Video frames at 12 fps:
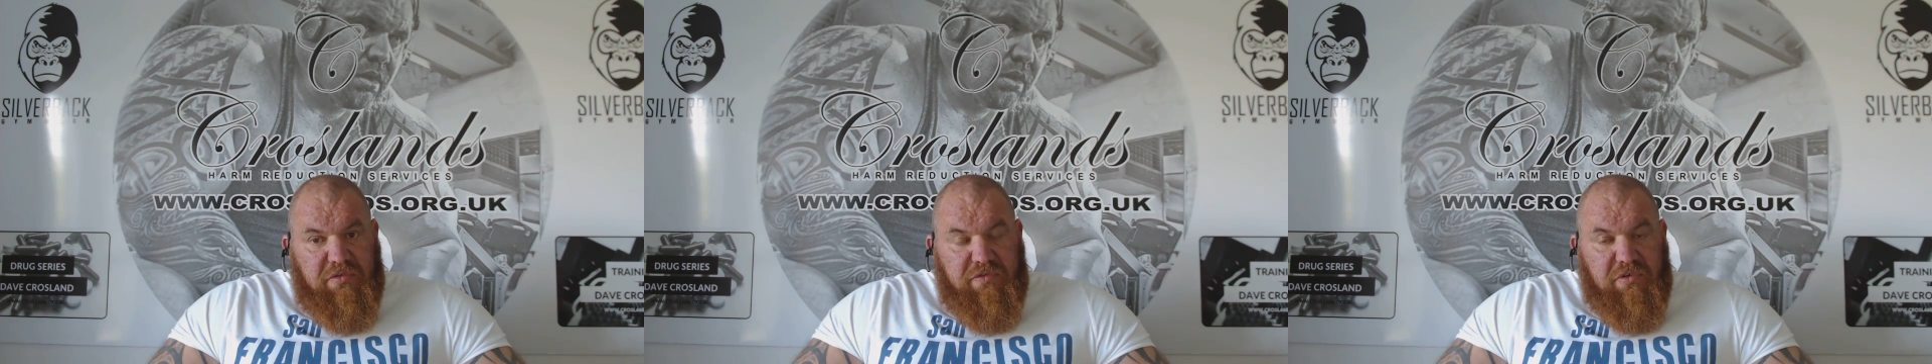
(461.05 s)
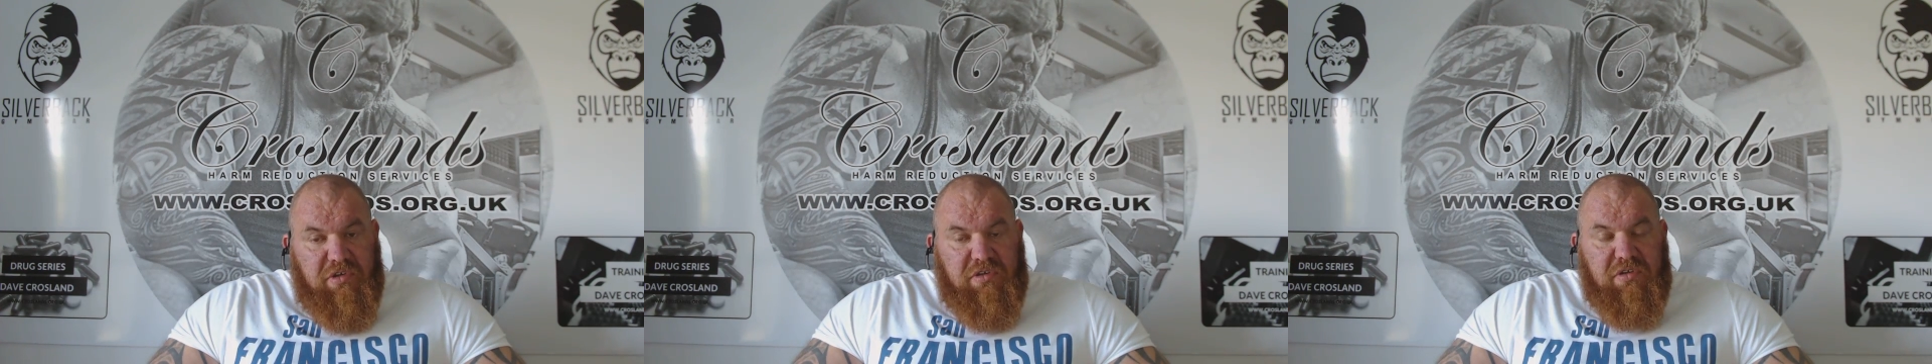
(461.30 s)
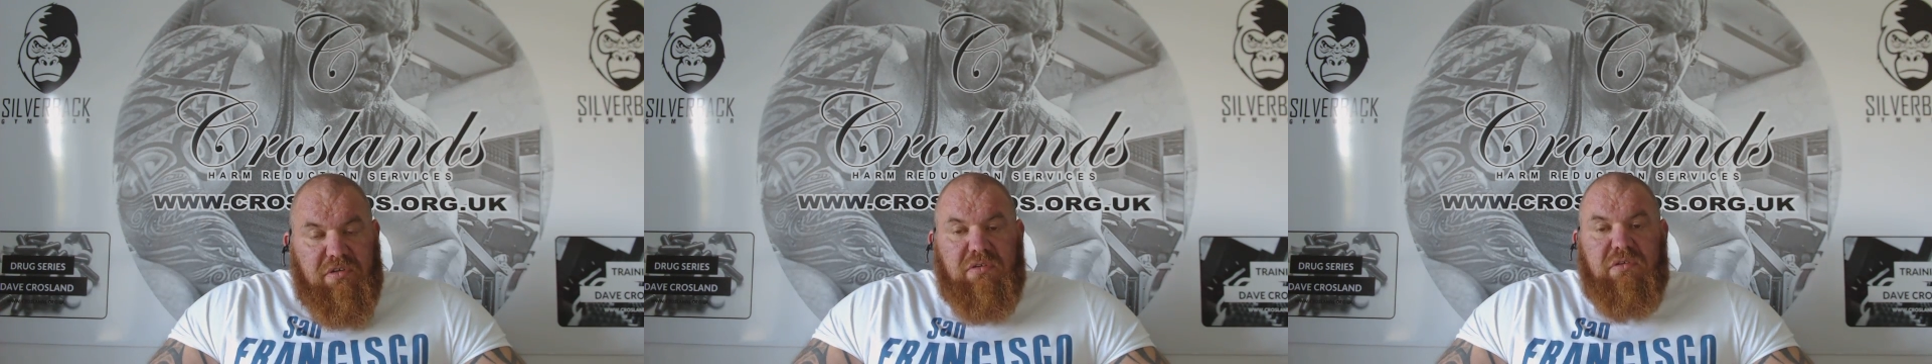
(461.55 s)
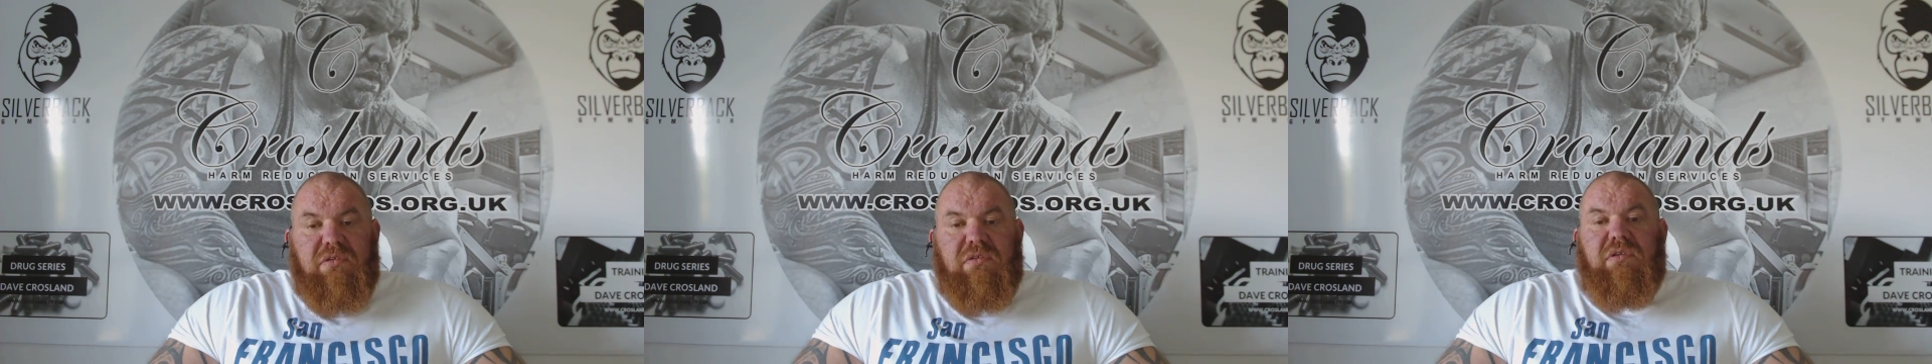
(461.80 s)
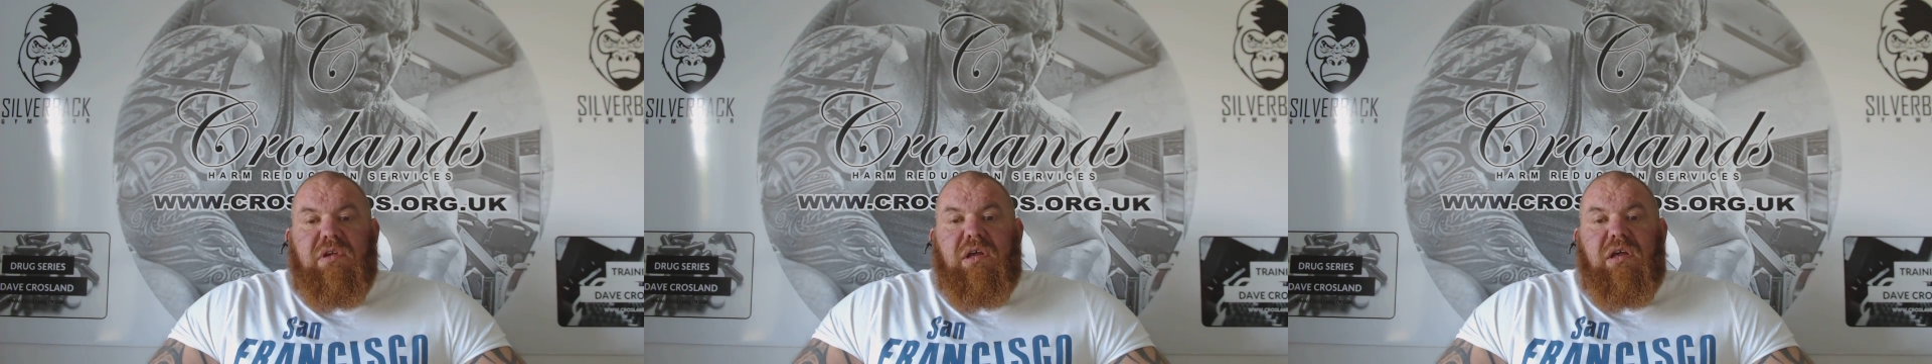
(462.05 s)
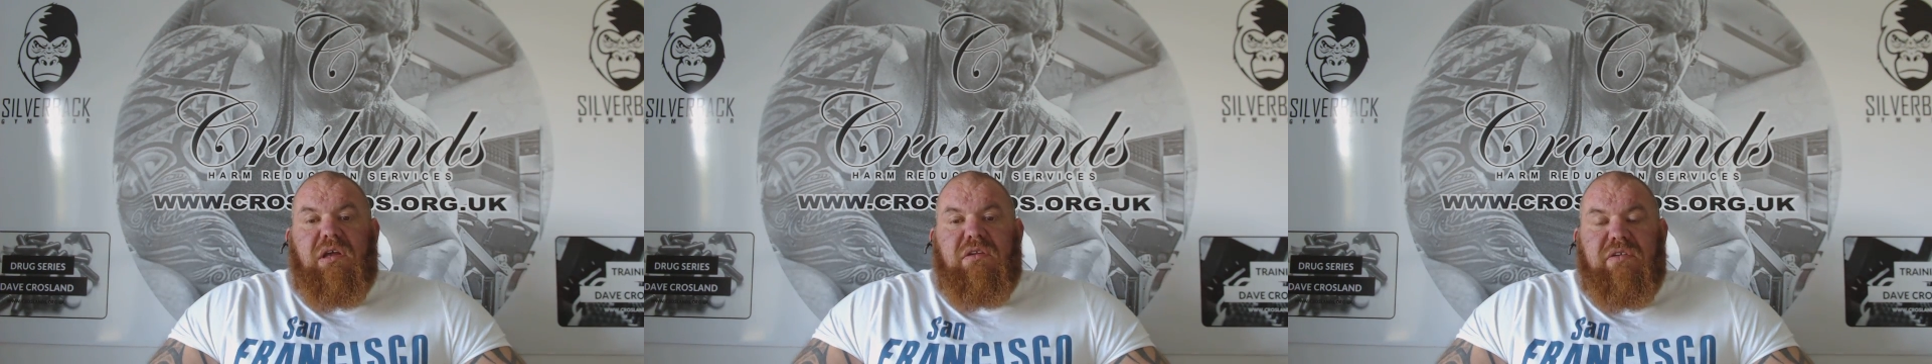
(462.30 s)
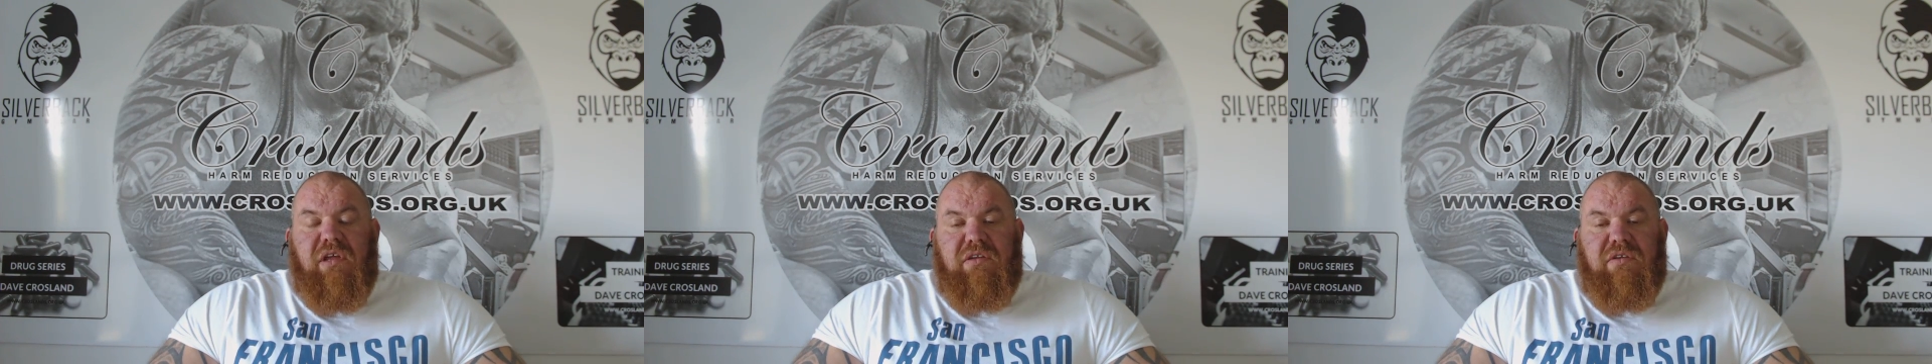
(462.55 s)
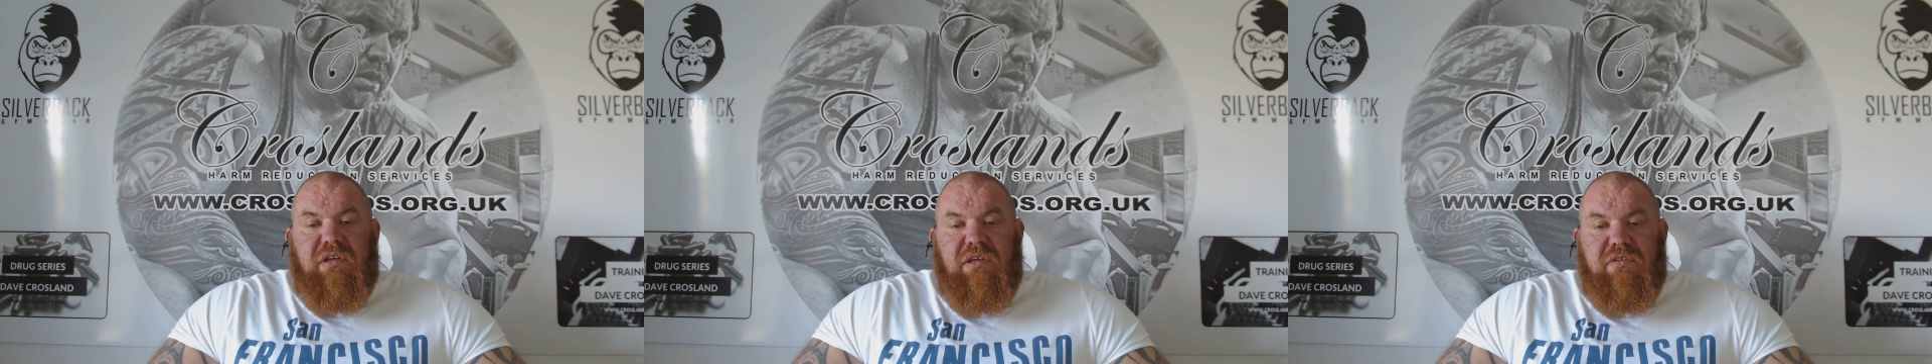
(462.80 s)
avoid uh,
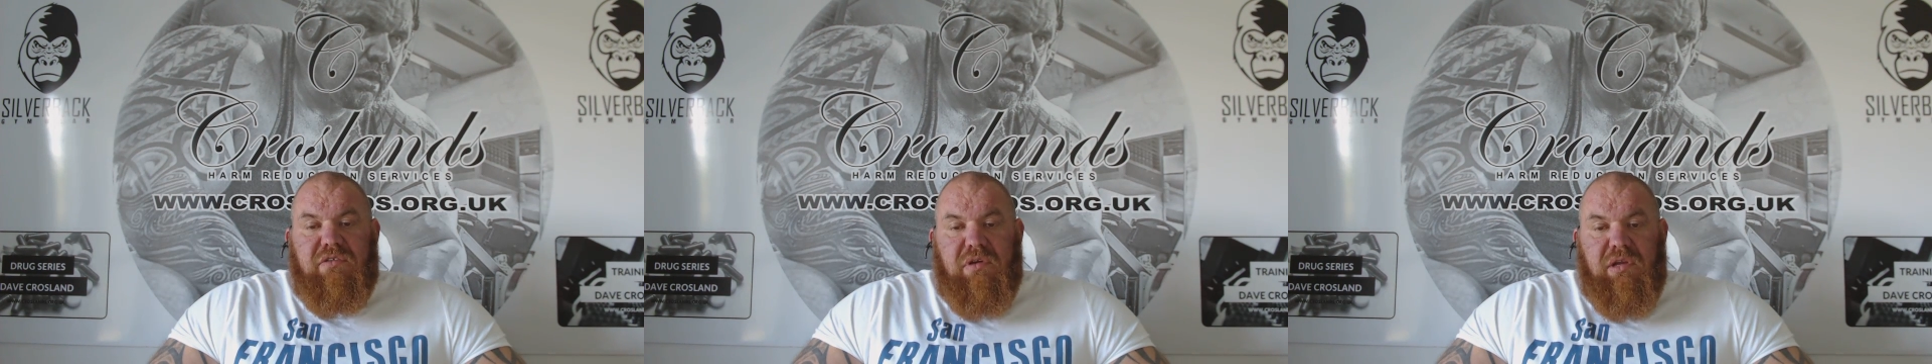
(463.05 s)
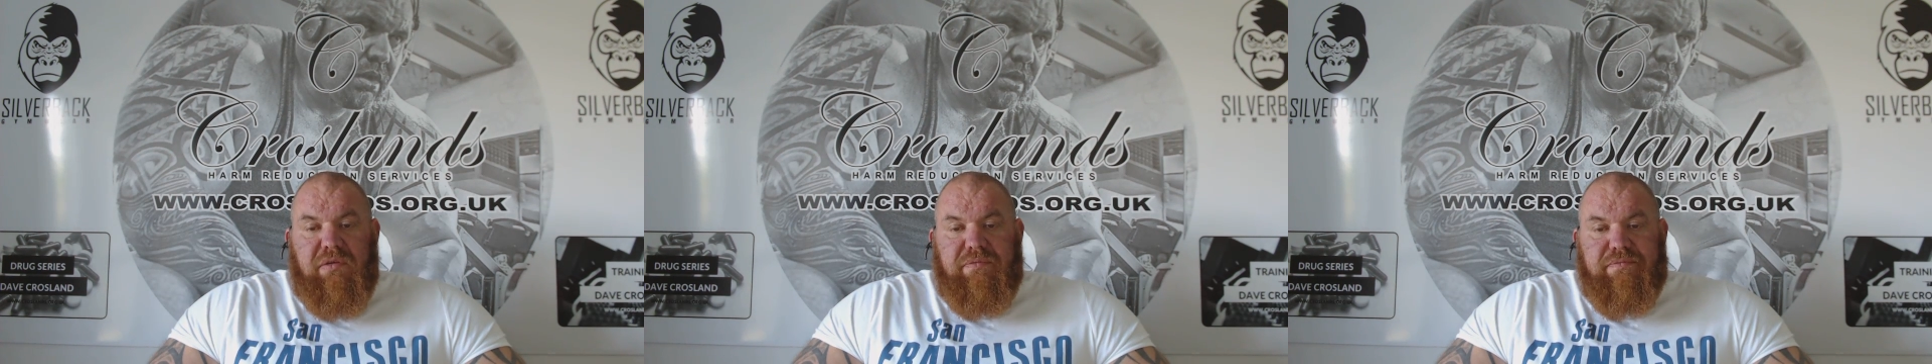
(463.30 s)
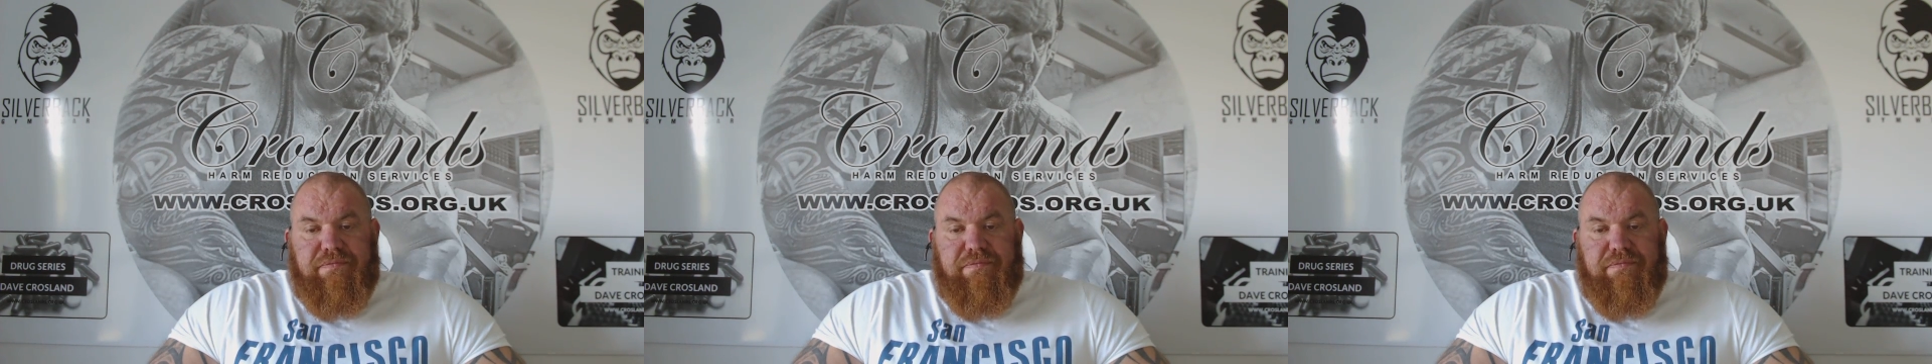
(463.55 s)
tendon injury.